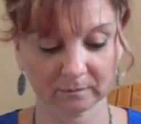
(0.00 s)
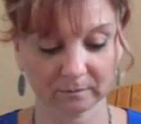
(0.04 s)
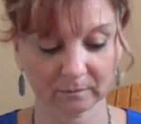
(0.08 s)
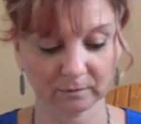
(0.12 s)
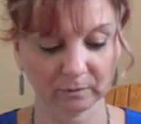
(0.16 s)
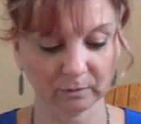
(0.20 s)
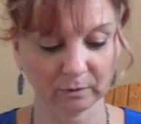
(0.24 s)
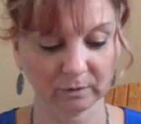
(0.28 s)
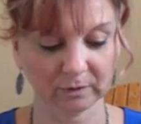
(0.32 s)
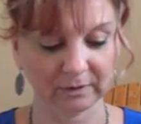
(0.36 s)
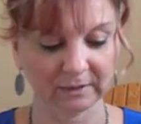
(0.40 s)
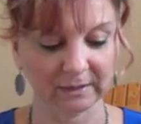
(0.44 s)

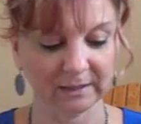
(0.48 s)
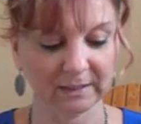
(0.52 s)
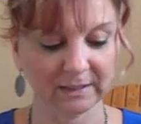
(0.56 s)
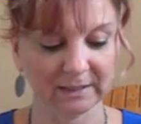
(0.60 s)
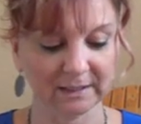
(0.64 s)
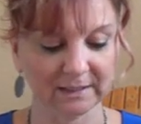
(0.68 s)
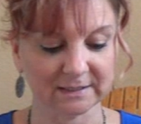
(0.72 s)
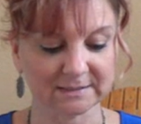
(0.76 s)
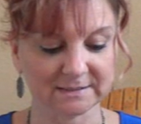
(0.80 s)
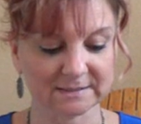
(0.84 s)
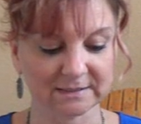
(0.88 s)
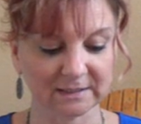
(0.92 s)
Good.
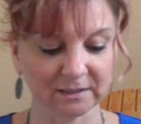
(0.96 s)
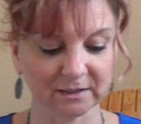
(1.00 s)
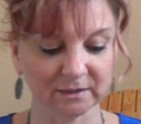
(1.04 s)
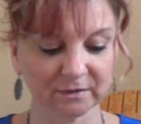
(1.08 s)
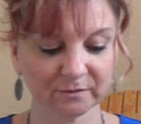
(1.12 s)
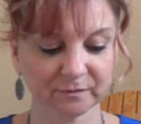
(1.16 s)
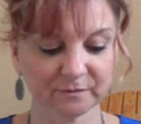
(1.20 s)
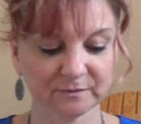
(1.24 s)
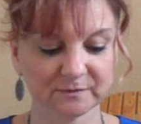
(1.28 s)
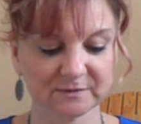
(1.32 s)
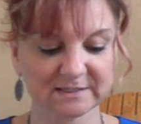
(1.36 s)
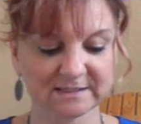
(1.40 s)
Instead
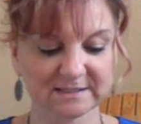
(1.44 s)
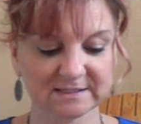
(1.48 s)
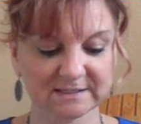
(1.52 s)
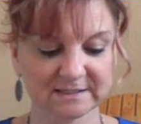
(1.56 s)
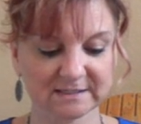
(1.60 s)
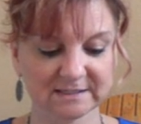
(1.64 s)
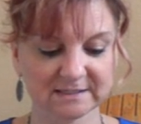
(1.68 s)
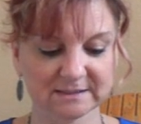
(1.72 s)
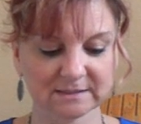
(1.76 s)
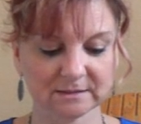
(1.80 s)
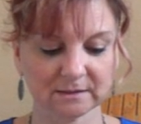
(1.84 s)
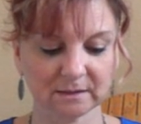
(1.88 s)
of
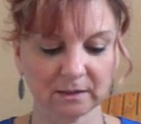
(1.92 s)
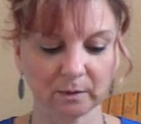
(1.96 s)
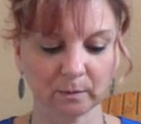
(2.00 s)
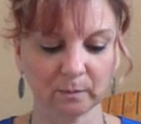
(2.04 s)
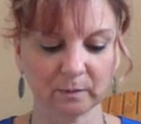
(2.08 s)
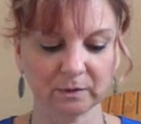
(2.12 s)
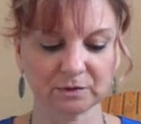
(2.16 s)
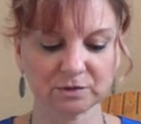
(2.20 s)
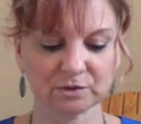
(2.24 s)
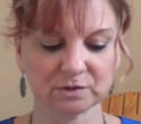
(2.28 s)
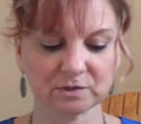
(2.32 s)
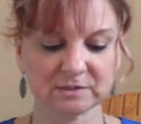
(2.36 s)
s, I
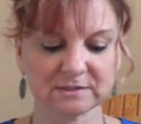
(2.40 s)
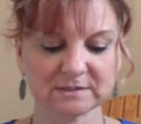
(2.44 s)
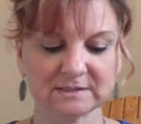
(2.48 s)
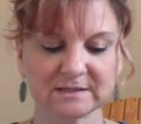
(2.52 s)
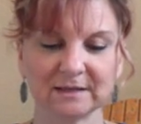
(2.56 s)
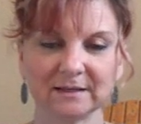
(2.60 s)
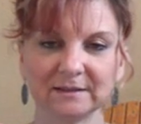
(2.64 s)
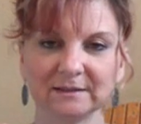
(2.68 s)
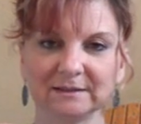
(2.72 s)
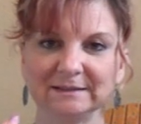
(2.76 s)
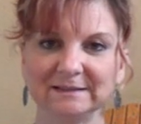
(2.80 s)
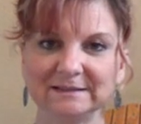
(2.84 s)
want you to
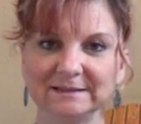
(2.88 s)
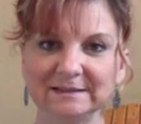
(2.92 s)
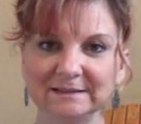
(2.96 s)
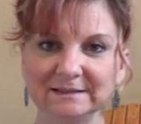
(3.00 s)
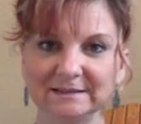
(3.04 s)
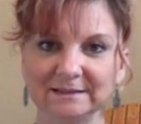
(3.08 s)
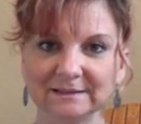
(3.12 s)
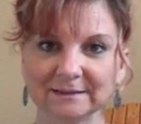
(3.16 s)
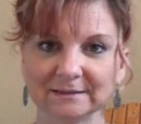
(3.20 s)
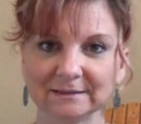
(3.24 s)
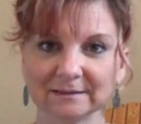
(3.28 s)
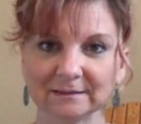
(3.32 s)

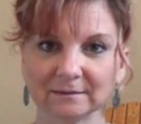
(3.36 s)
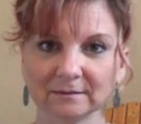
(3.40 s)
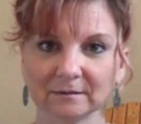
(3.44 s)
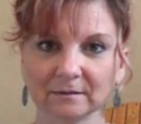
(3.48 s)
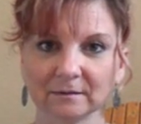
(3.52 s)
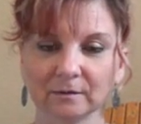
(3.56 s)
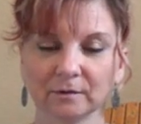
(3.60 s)
say